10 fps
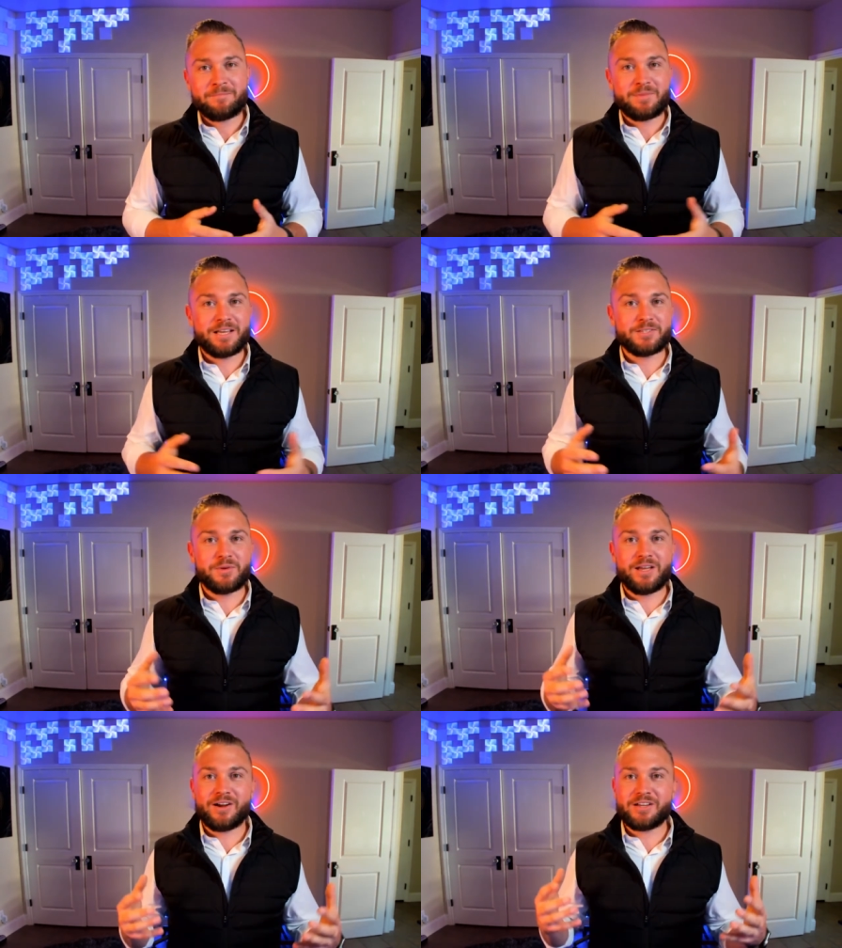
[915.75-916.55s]
because
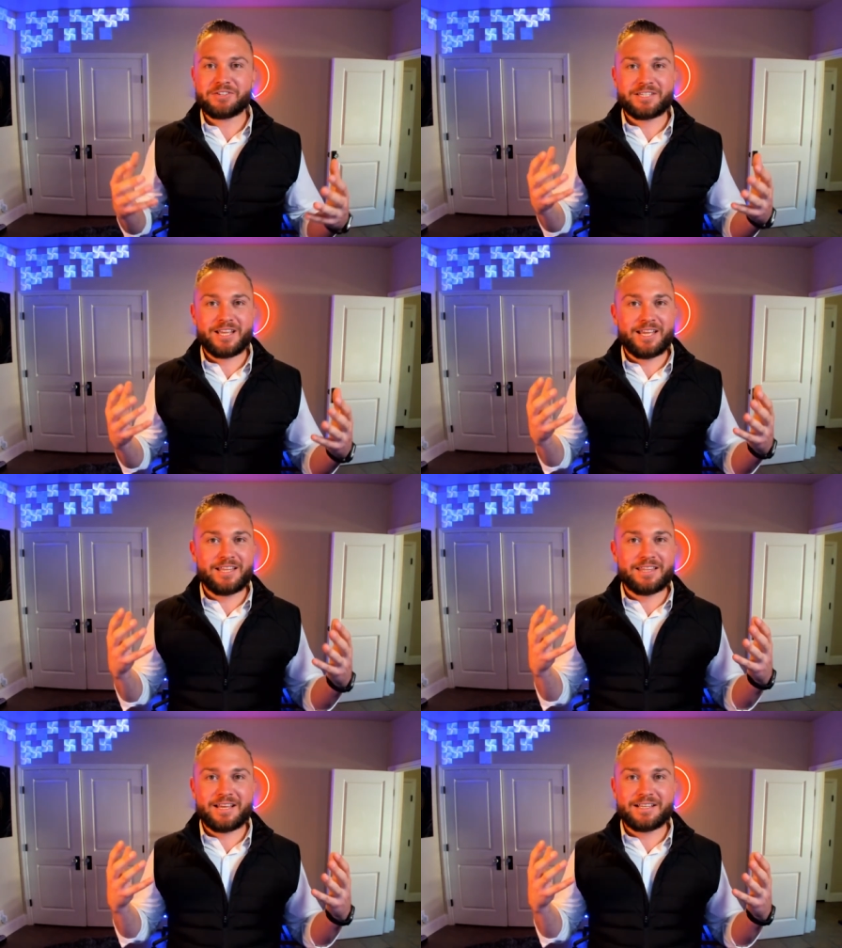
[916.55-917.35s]
we are just
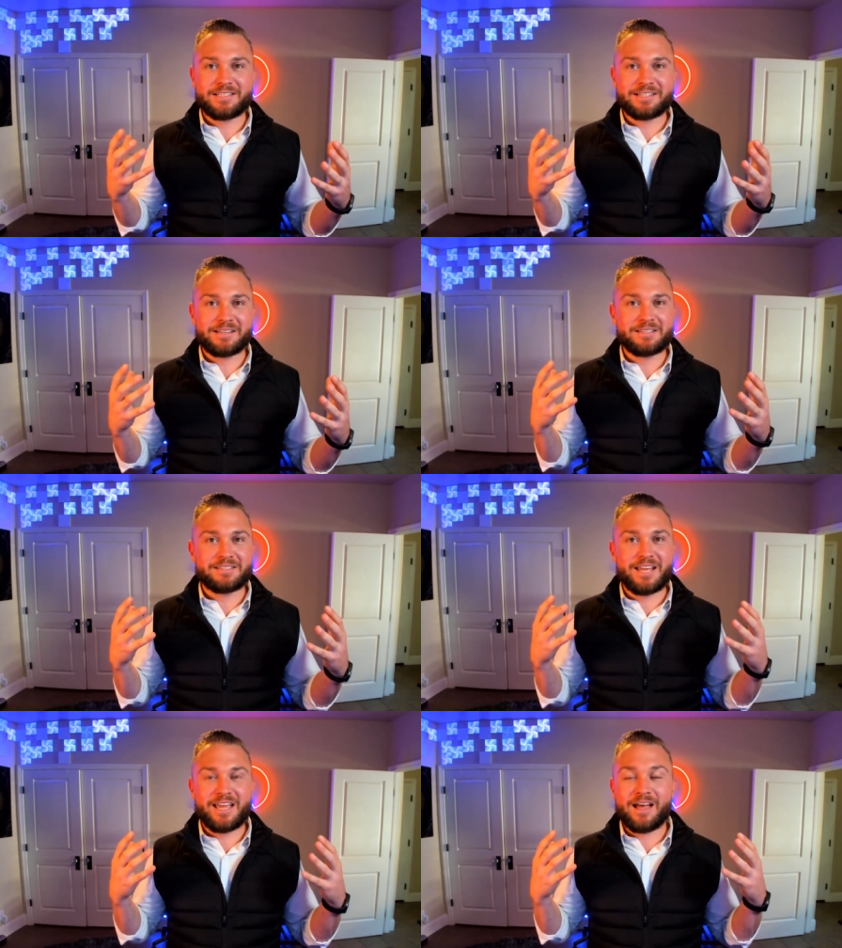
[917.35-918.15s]
in this
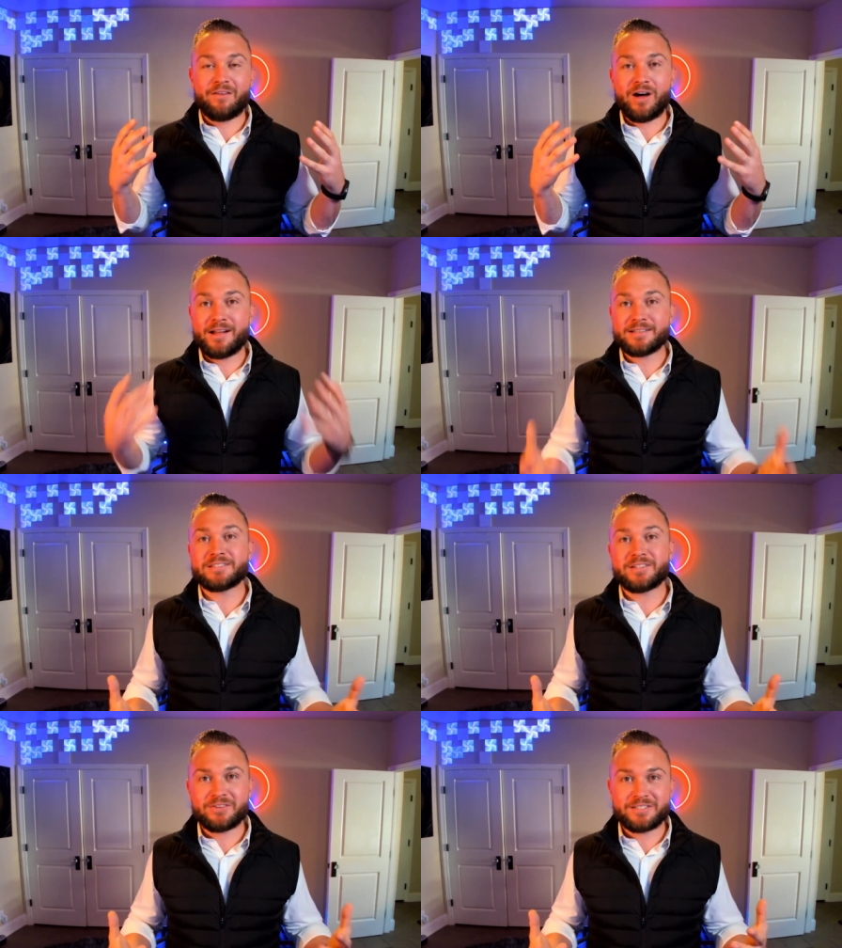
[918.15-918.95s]
state of
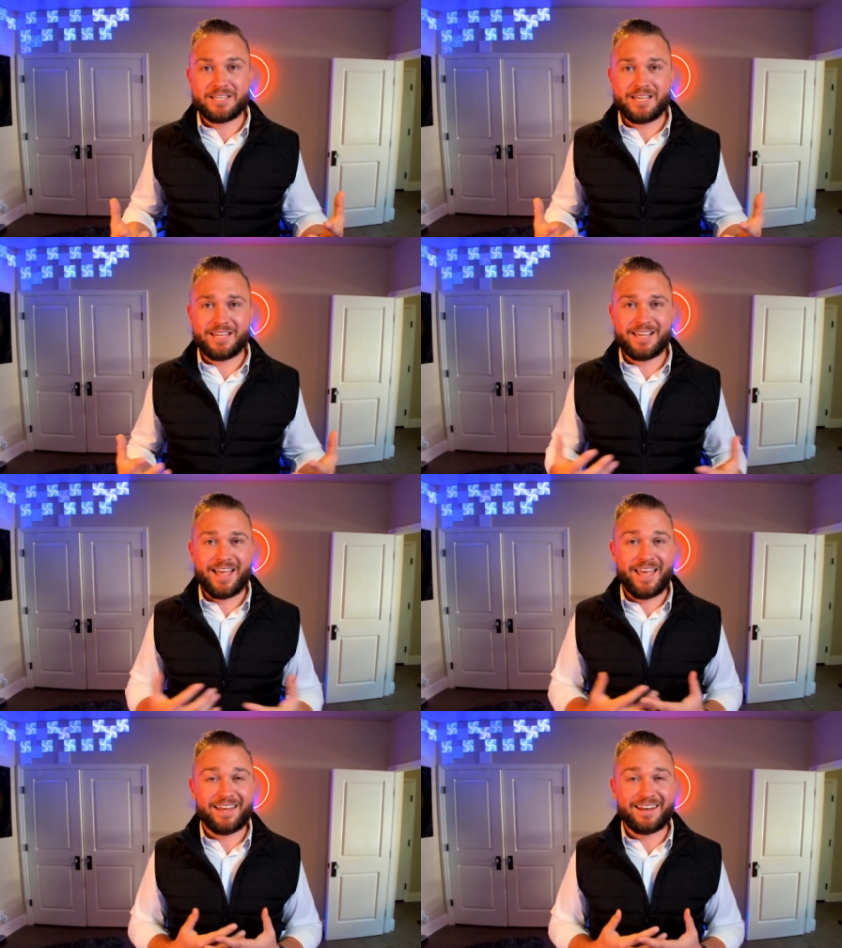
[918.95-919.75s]

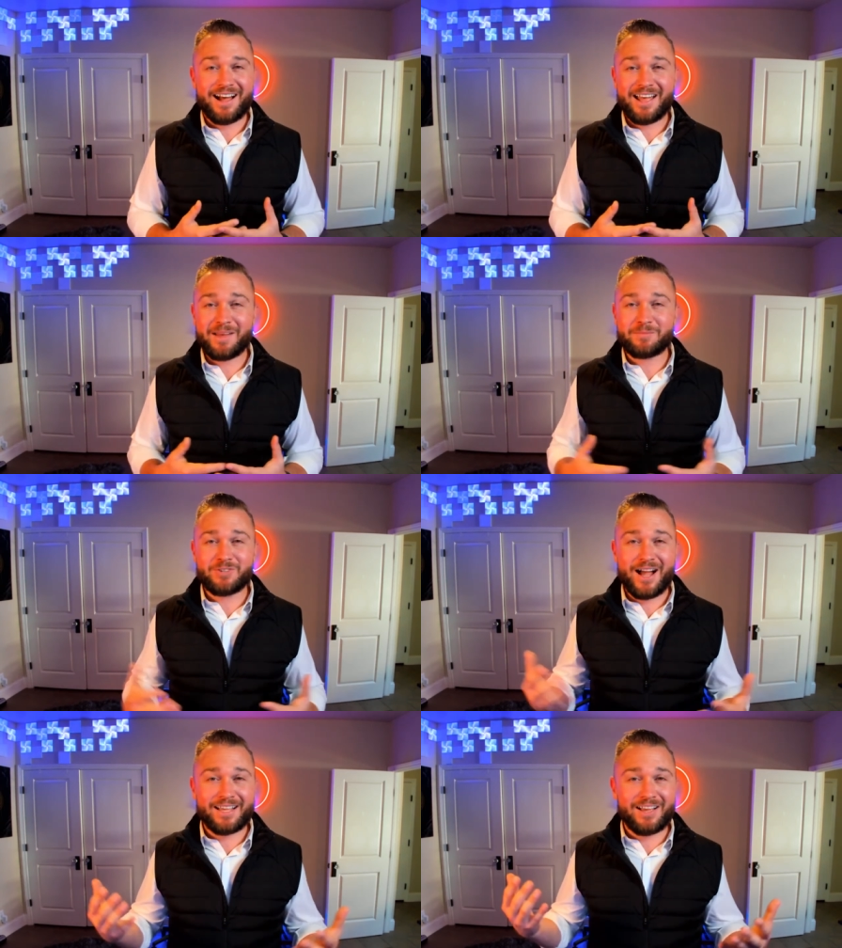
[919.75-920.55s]
uncertainty, and I am
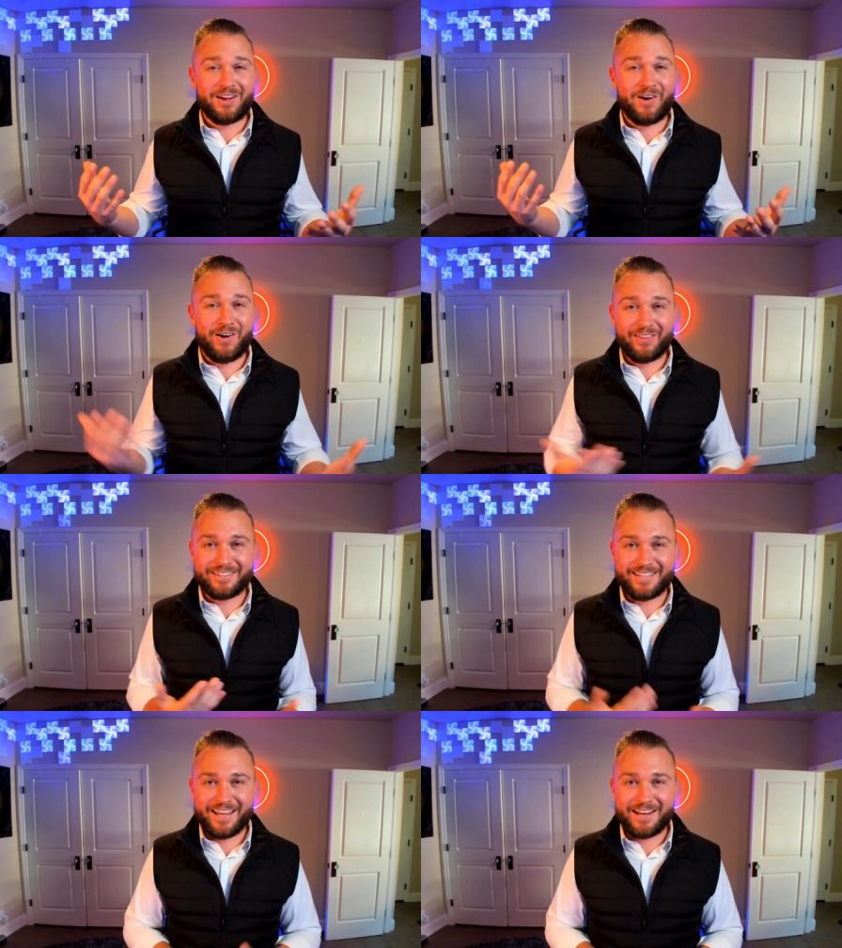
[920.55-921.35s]
tracking all
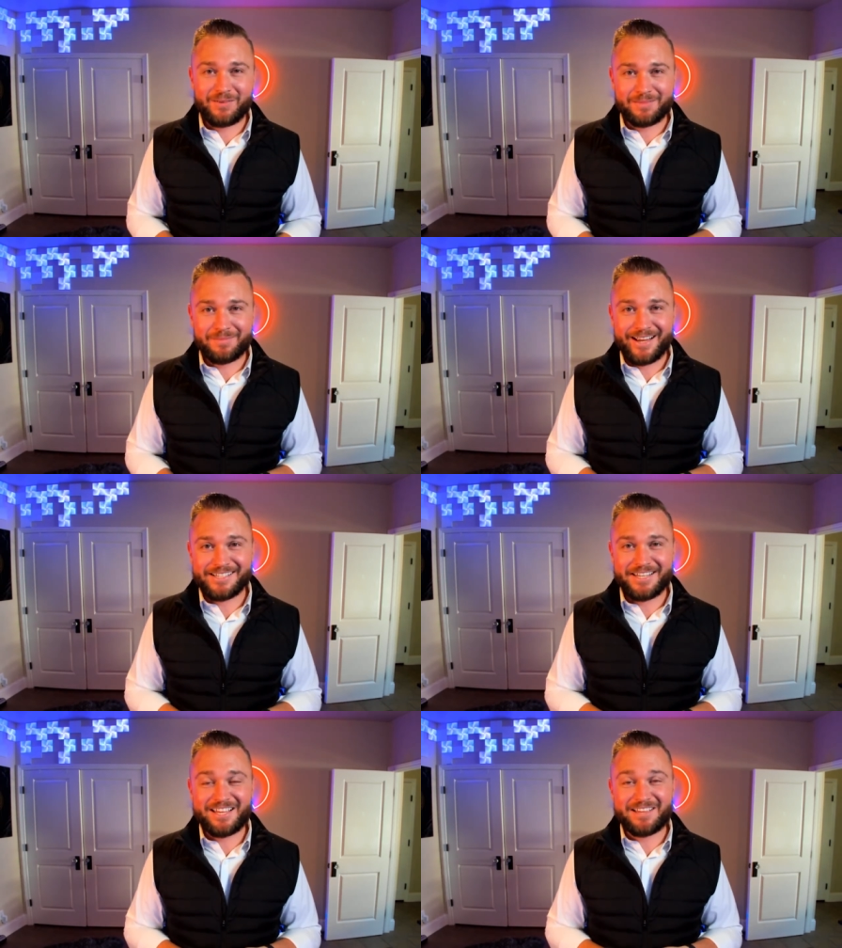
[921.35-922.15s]
the data with my
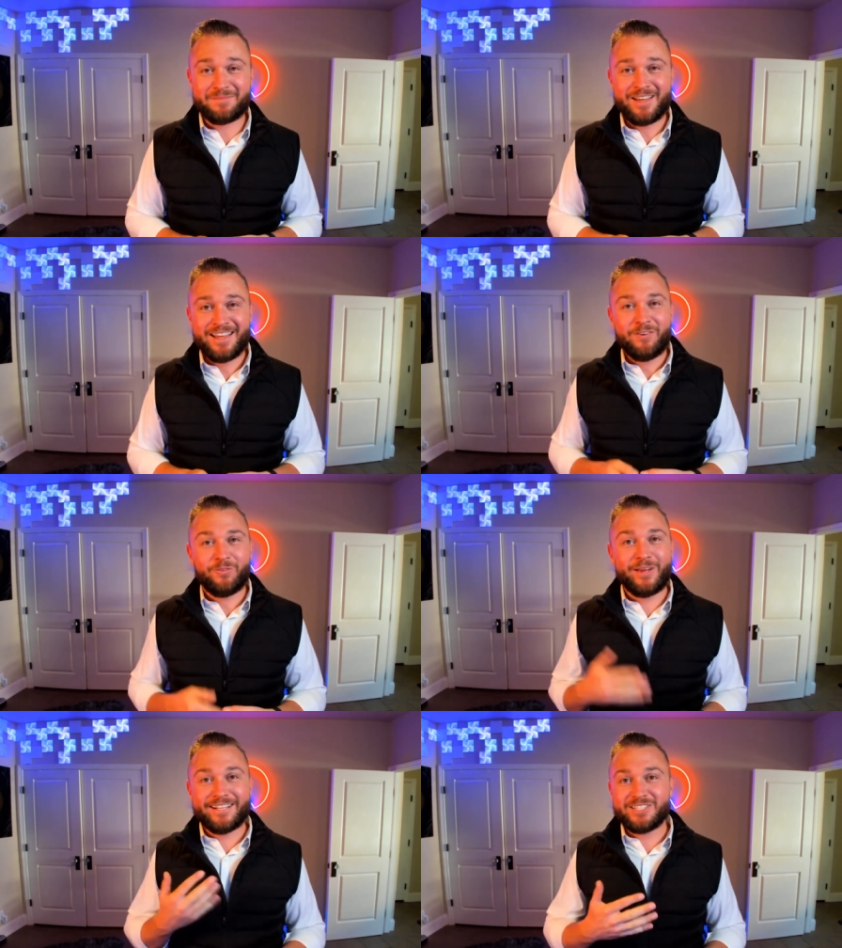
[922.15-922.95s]
team
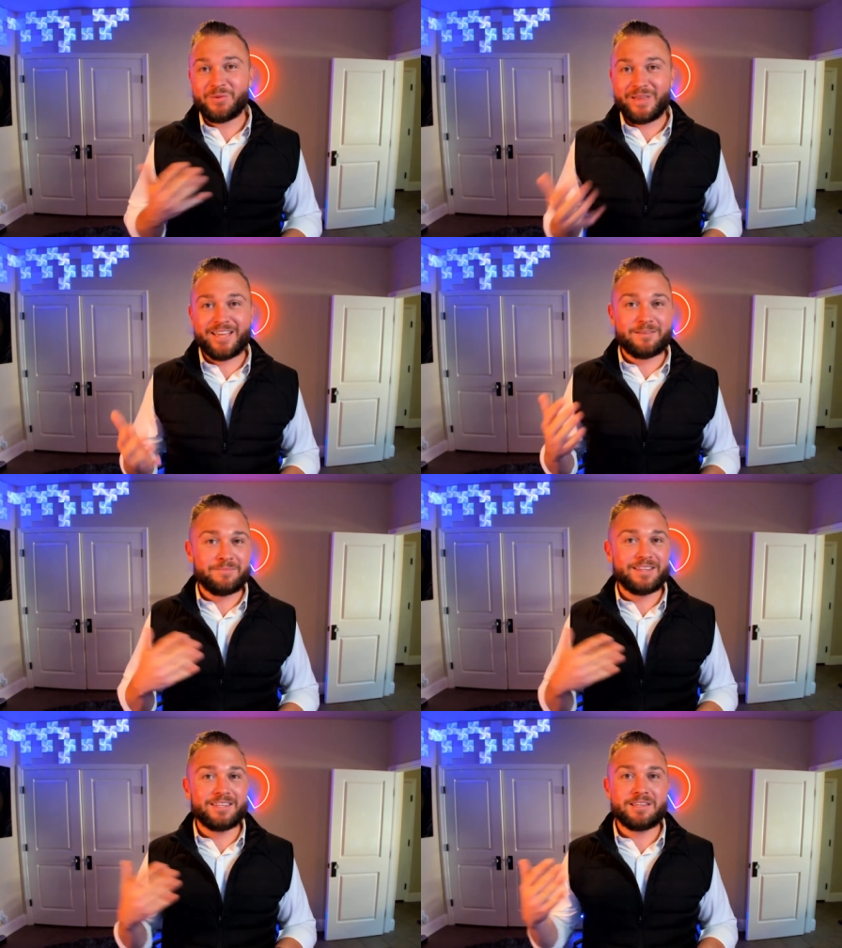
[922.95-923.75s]
week to week,
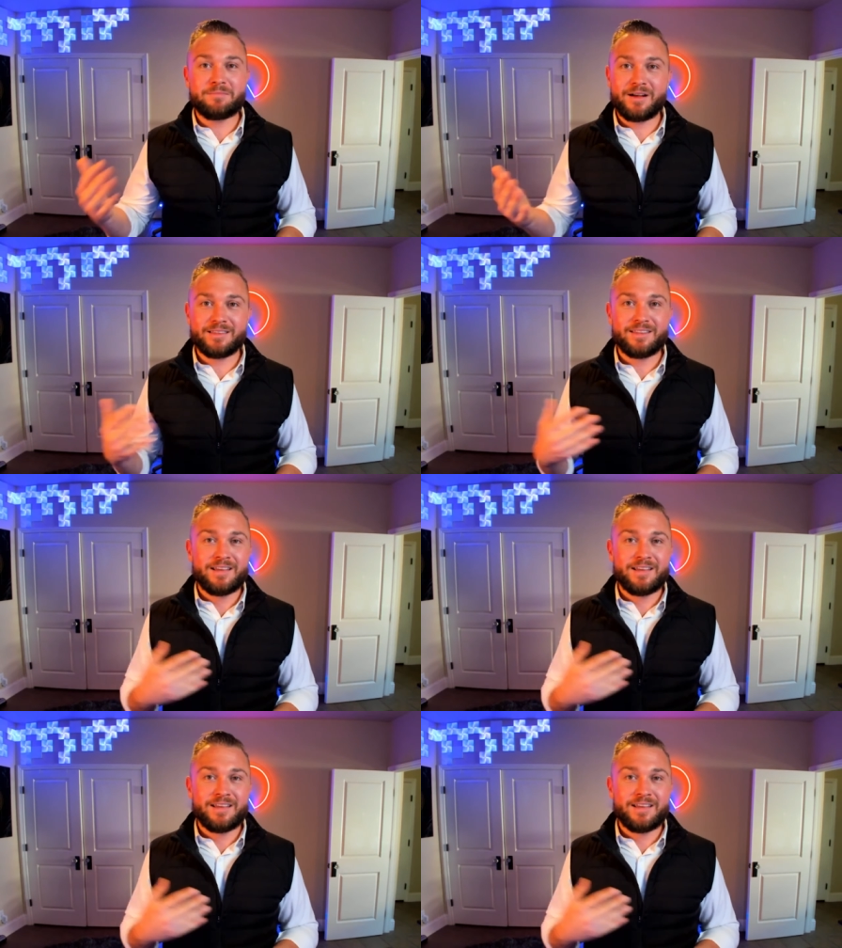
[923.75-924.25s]
month to month,